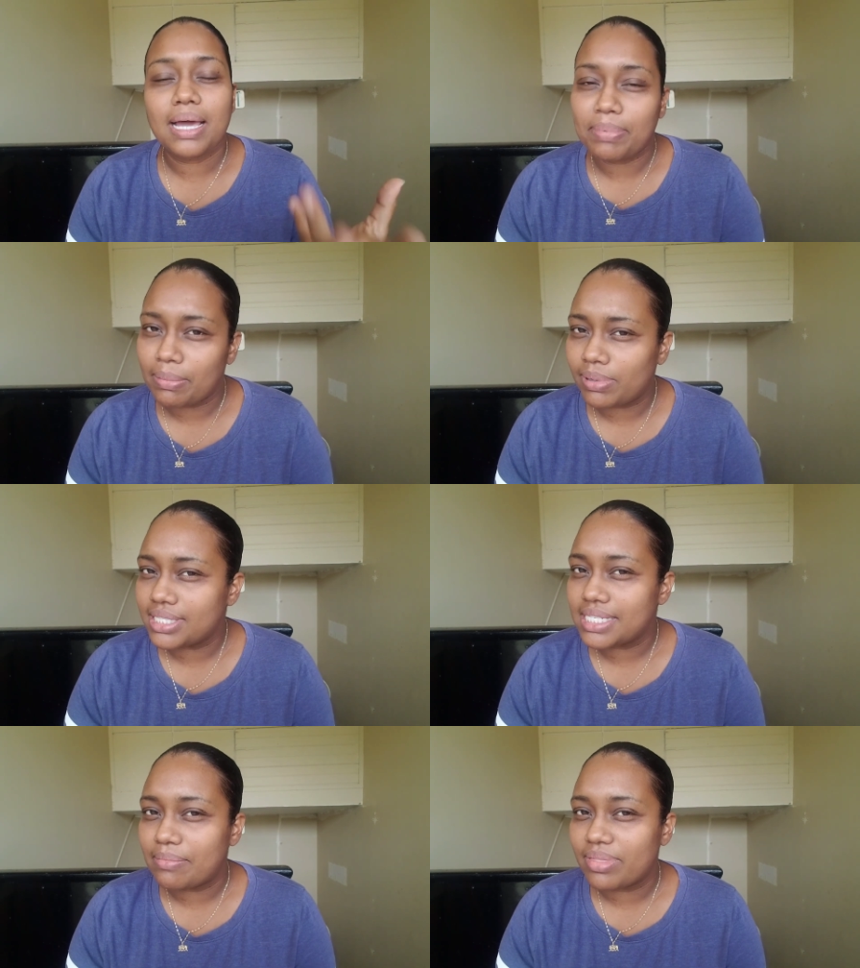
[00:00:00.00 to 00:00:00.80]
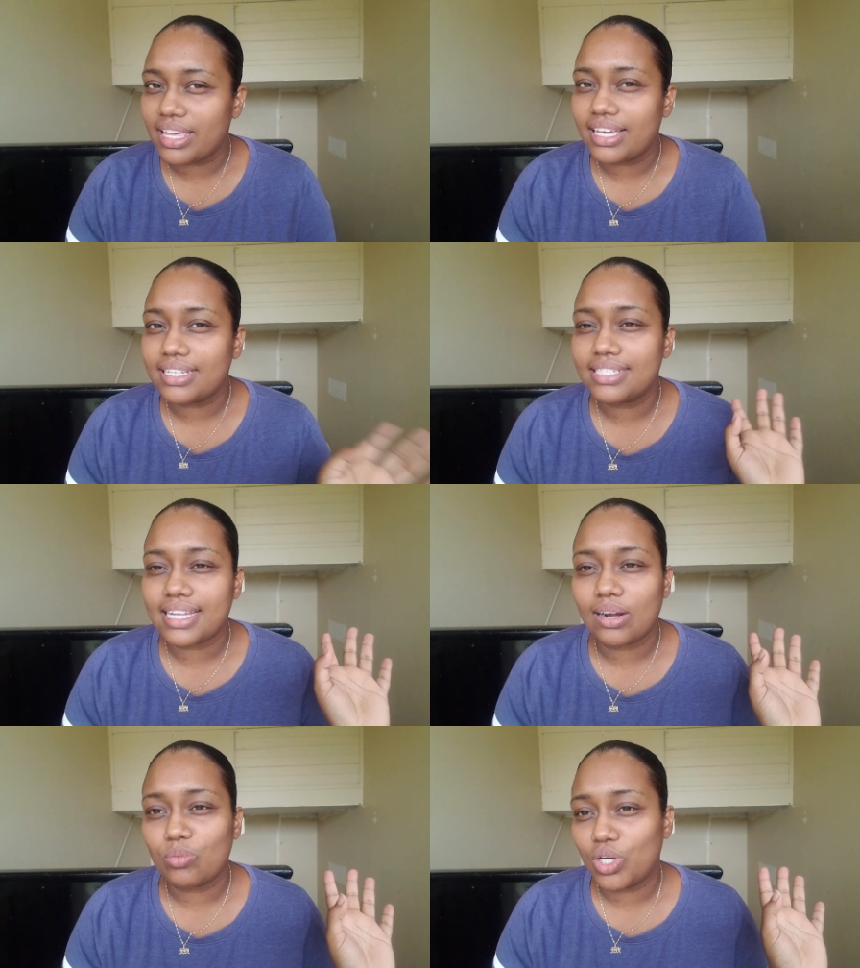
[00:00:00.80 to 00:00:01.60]
top up on some
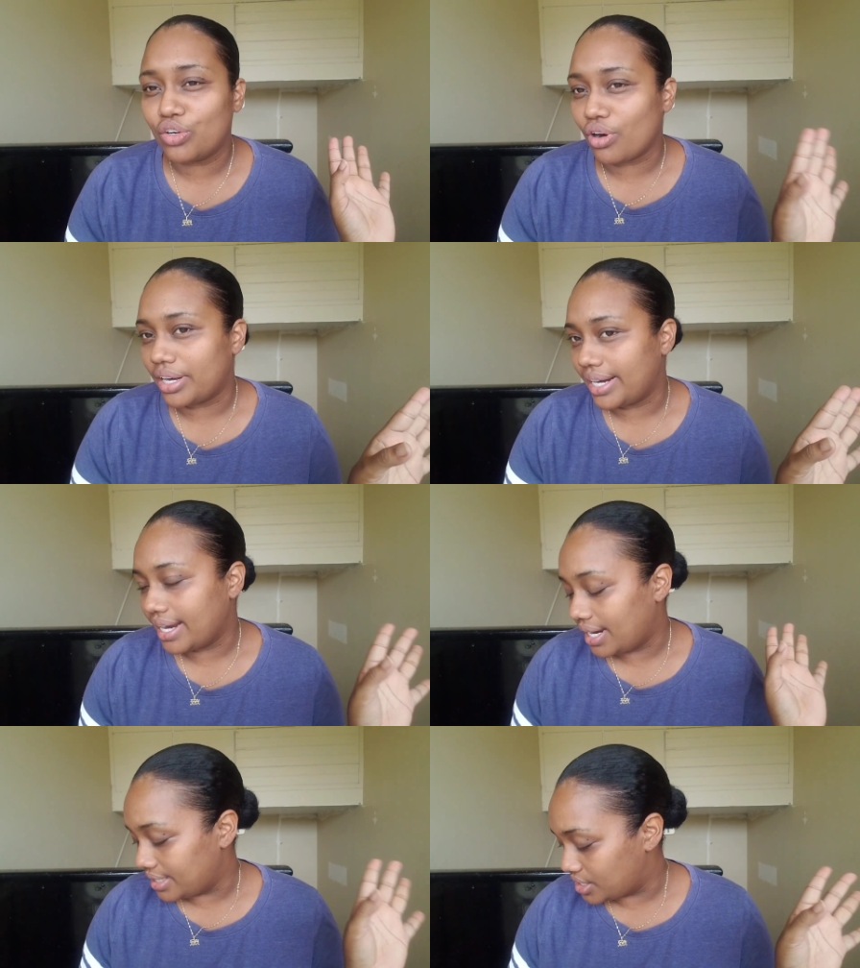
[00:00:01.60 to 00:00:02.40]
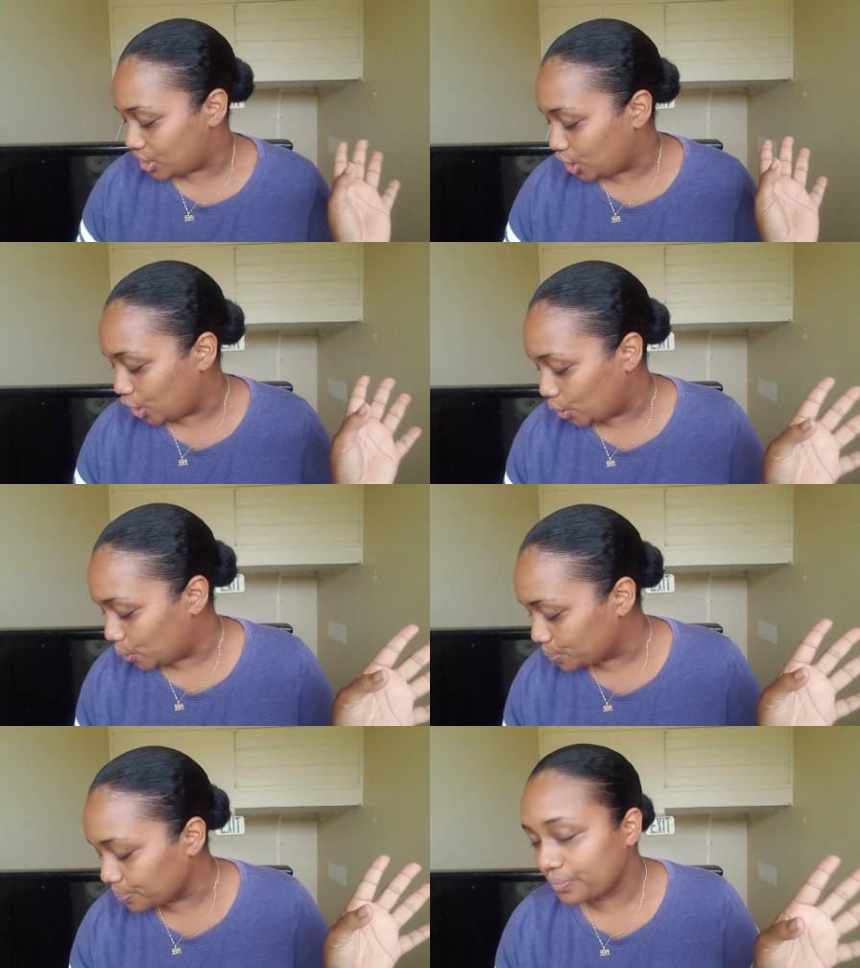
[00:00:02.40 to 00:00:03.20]
things that were running a little
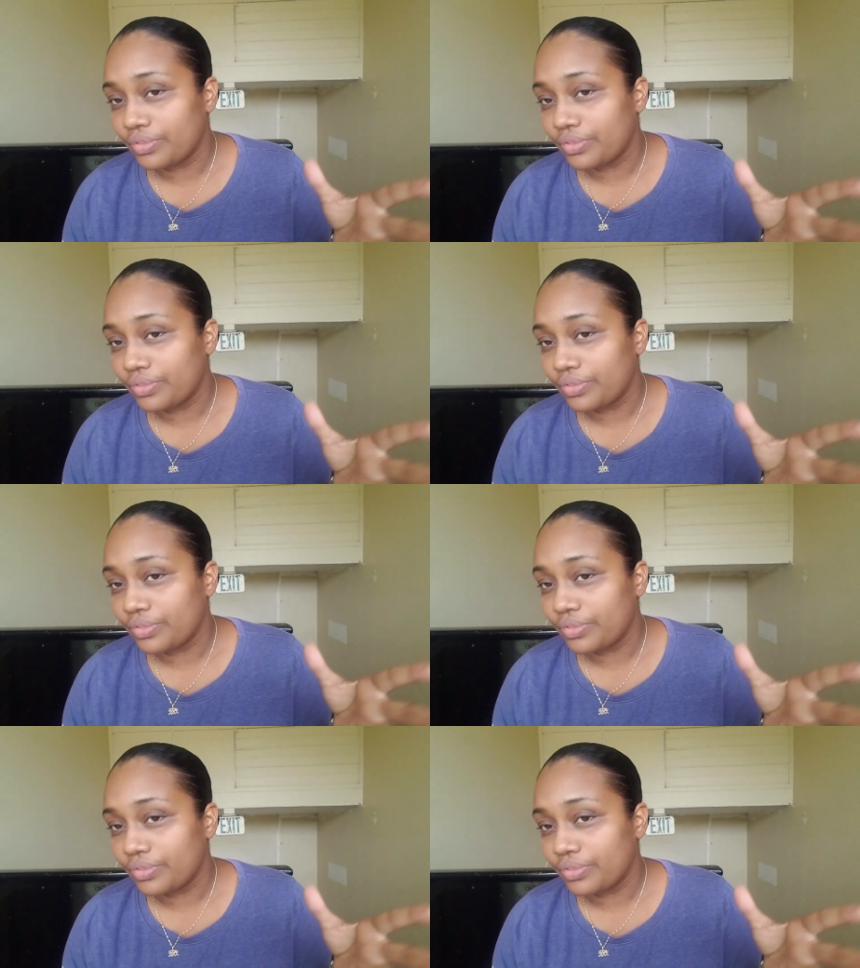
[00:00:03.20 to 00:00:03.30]
low